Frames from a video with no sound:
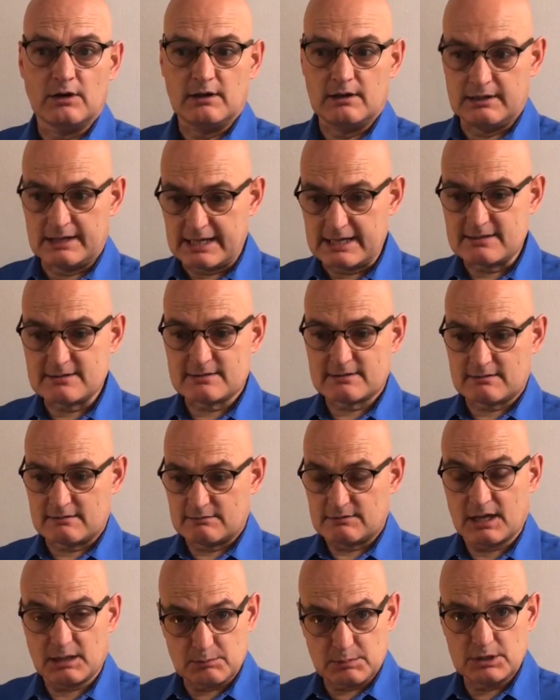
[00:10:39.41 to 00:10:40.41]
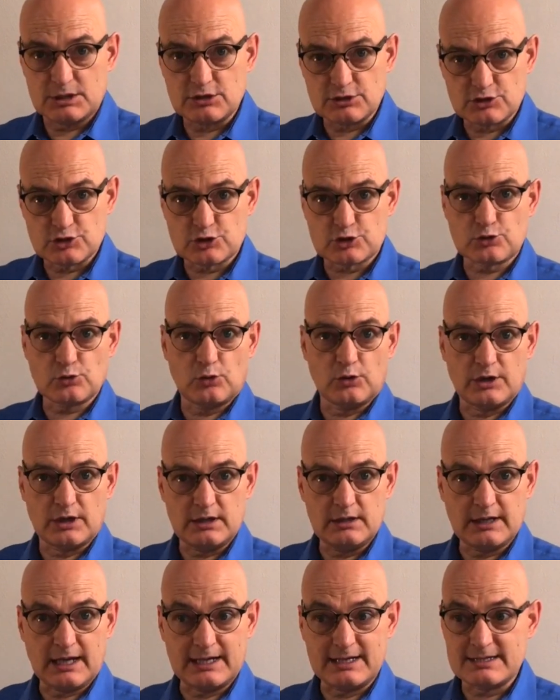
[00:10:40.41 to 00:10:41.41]
lest they be
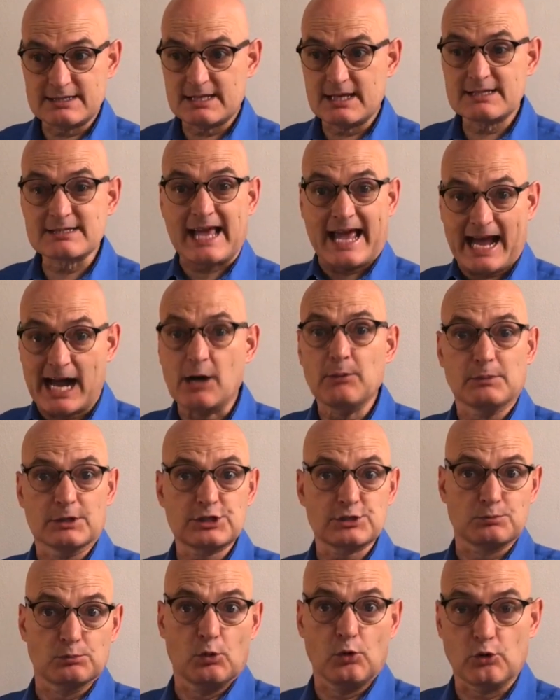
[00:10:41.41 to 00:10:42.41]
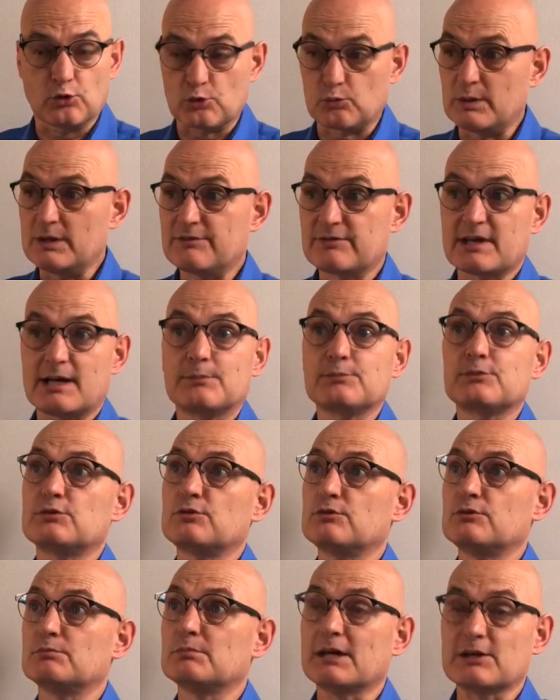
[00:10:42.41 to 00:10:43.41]
destroyed. And he says, how much more? We've come
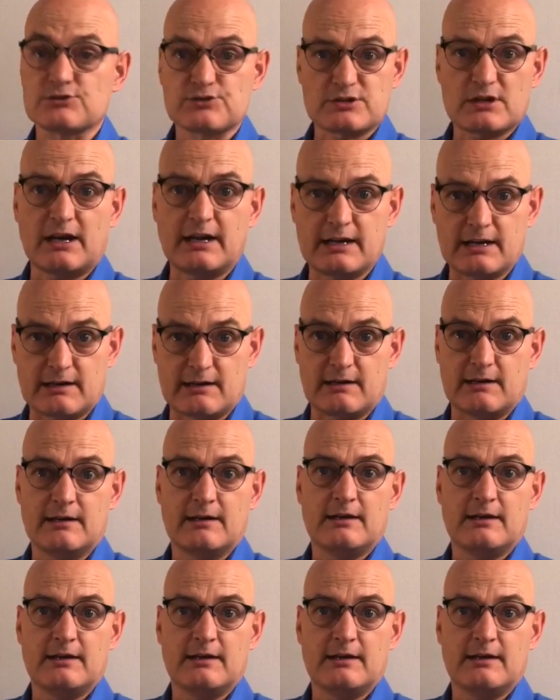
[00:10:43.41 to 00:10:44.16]
to Mount Zion.